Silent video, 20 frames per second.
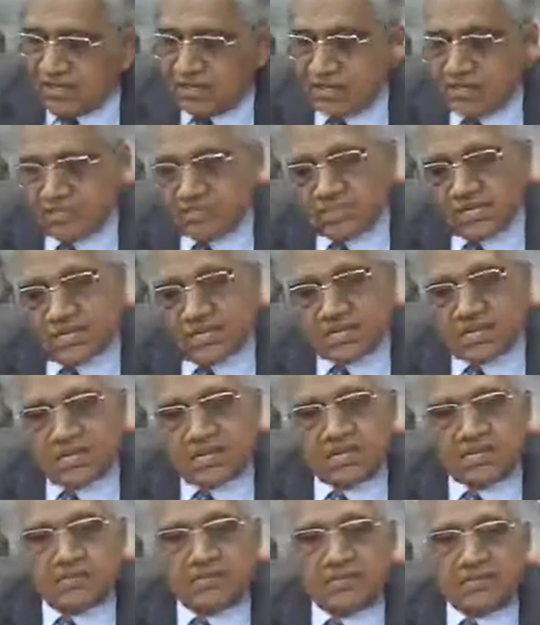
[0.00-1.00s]

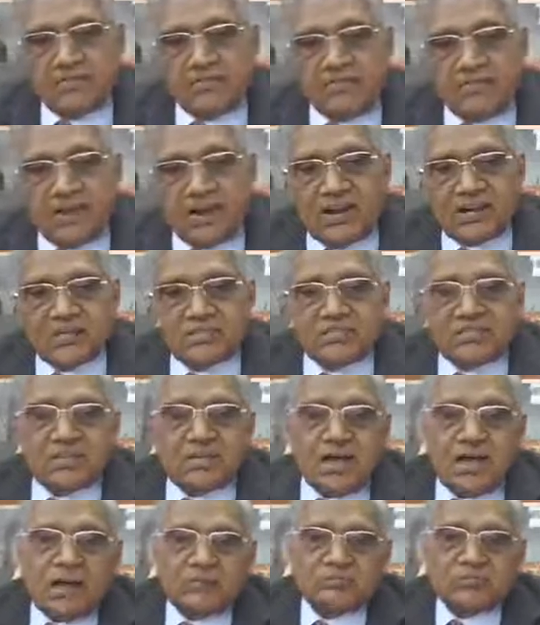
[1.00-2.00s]
concerted efforts
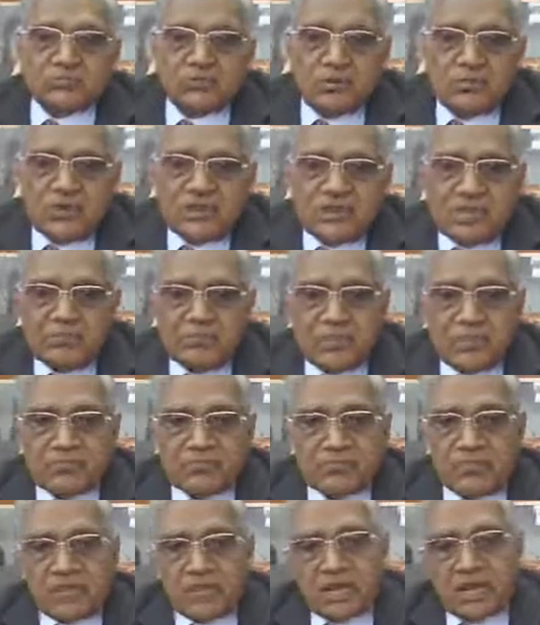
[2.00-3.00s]
of so many
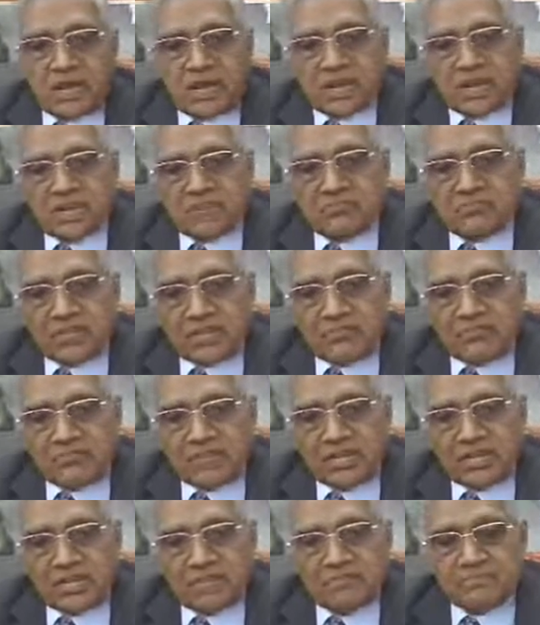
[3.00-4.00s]
people, and I am
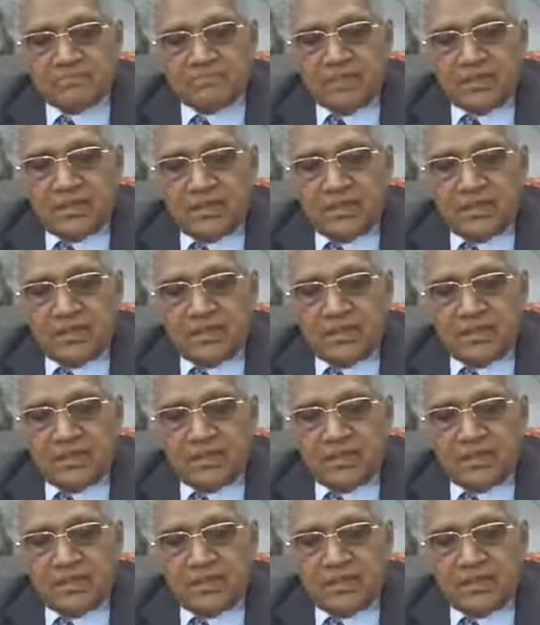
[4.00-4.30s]
deeply